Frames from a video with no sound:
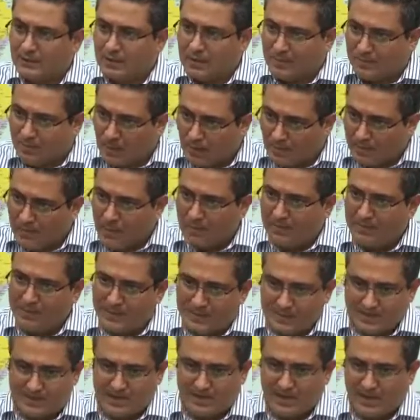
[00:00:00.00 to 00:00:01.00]
The problem
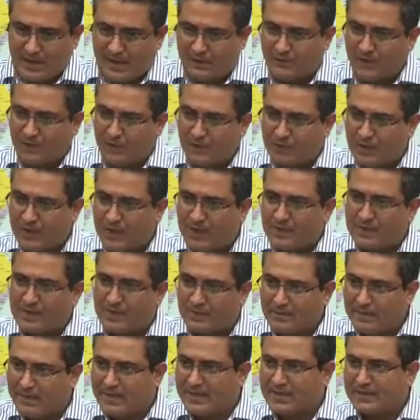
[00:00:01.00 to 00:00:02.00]
is, if you think
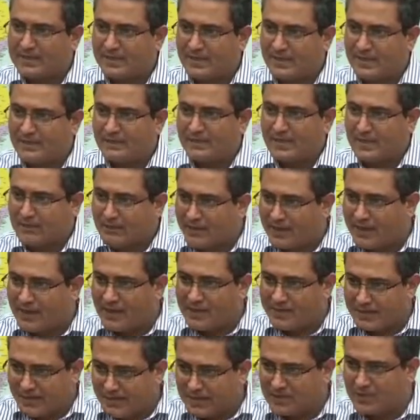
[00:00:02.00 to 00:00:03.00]
if
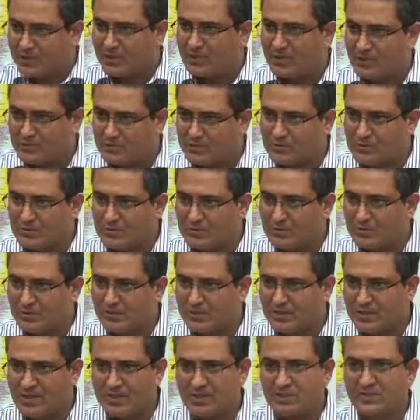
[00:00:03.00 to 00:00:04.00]
somebody says to you,
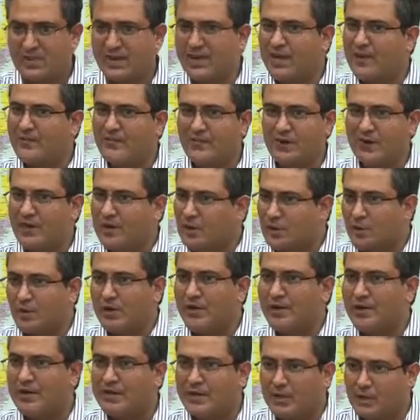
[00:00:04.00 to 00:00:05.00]
this is very difficult,
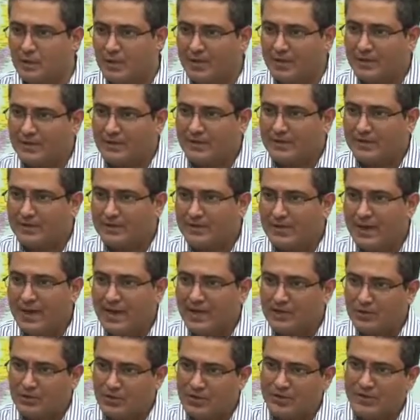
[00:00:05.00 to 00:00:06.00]
don't get into it,
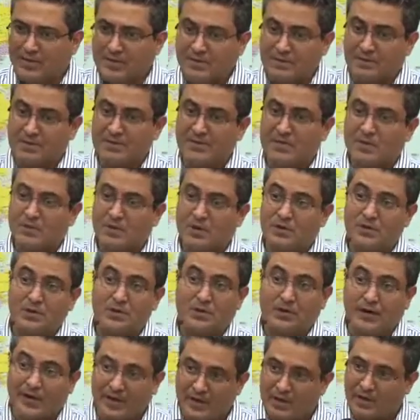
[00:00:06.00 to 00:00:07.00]
actually that's a business one
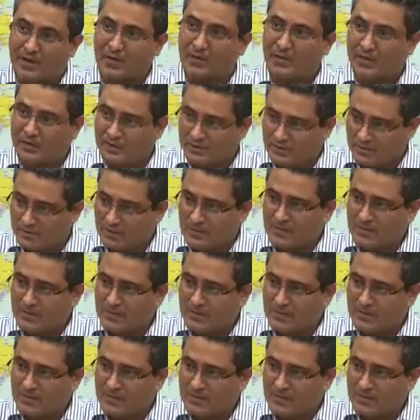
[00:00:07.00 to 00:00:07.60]
should get into it.